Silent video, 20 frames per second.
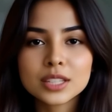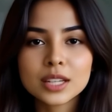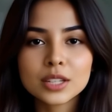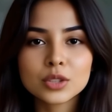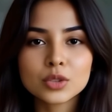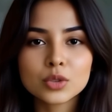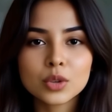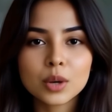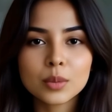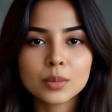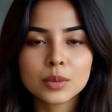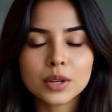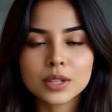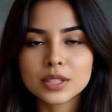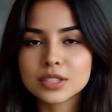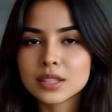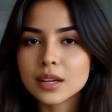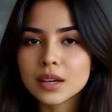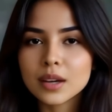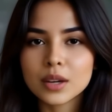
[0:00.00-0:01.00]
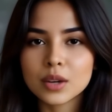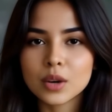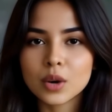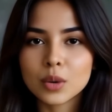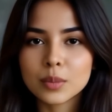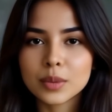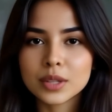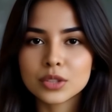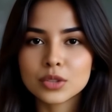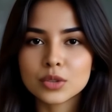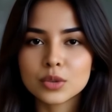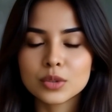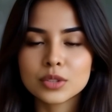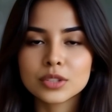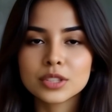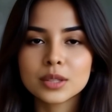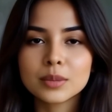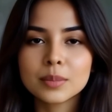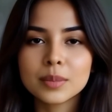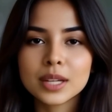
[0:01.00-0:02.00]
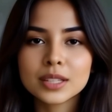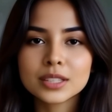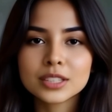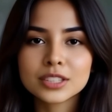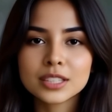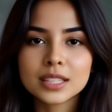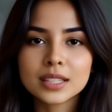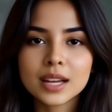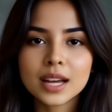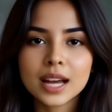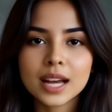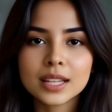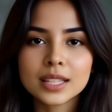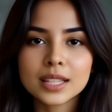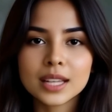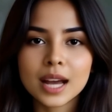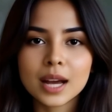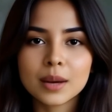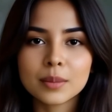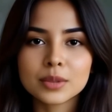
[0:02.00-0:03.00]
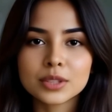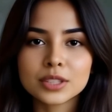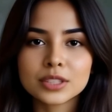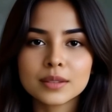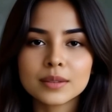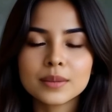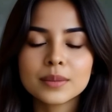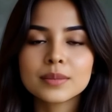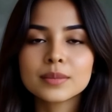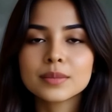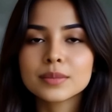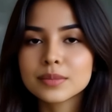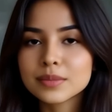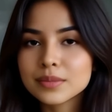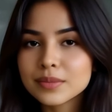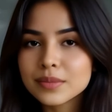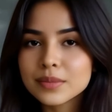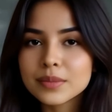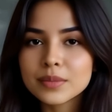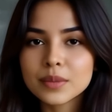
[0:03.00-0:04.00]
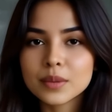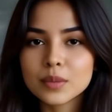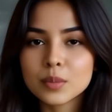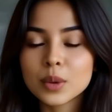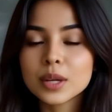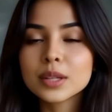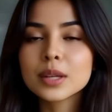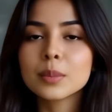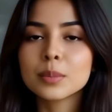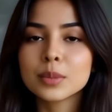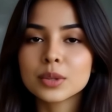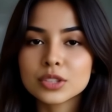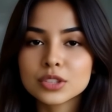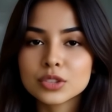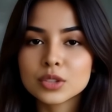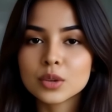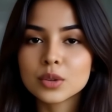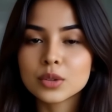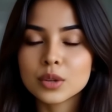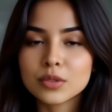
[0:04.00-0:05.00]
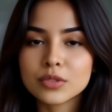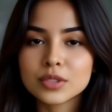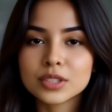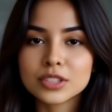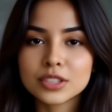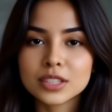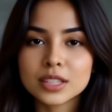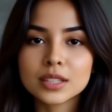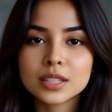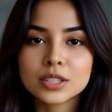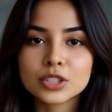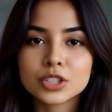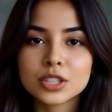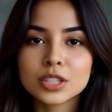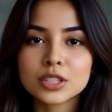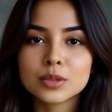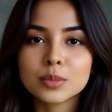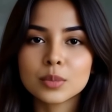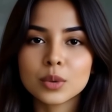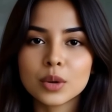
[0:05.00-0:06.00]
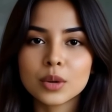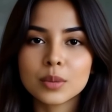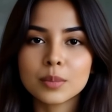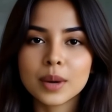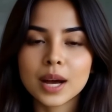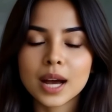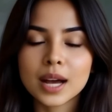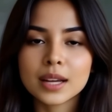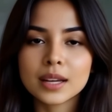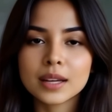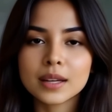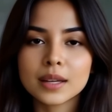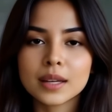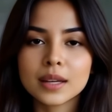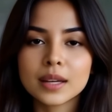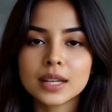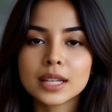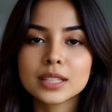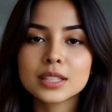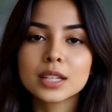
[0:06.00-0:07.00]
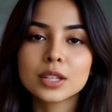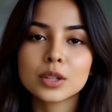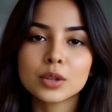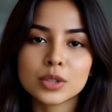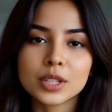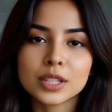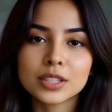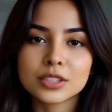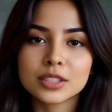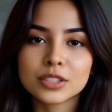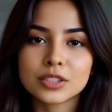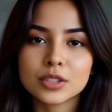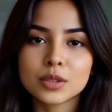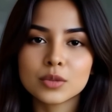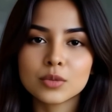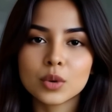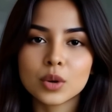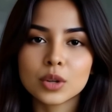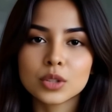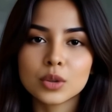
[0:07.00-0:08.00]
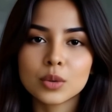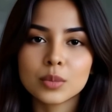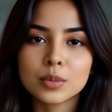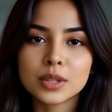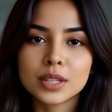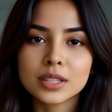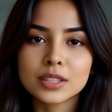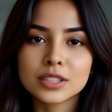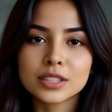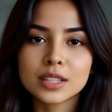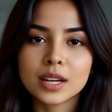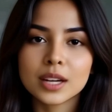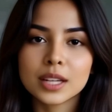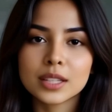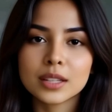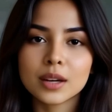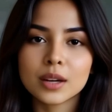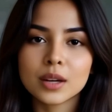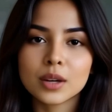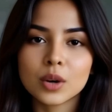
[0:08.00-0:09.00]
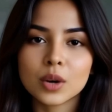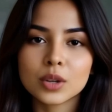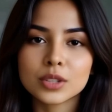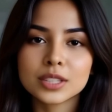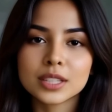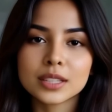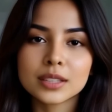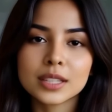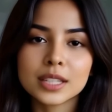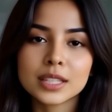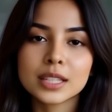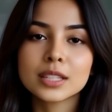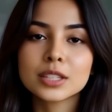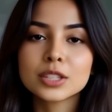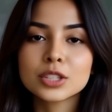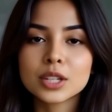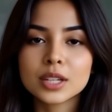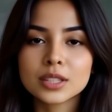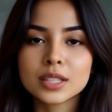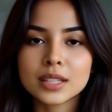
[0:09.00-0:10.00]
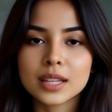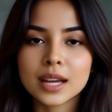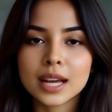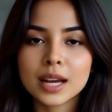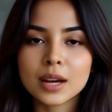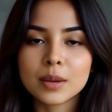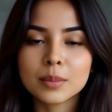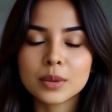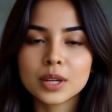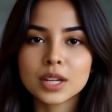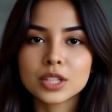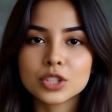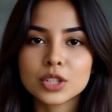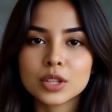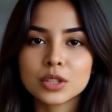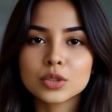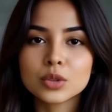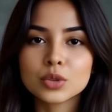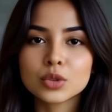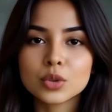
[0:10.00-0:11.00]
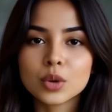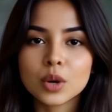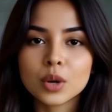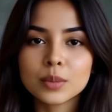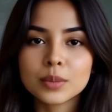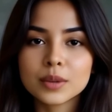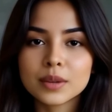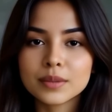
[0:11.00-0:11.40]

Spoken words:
and droppers, common tools in medicine and labs. When the piston of a syringe is pulled back, it increases the volume inside, causing the internal air pressure to drop.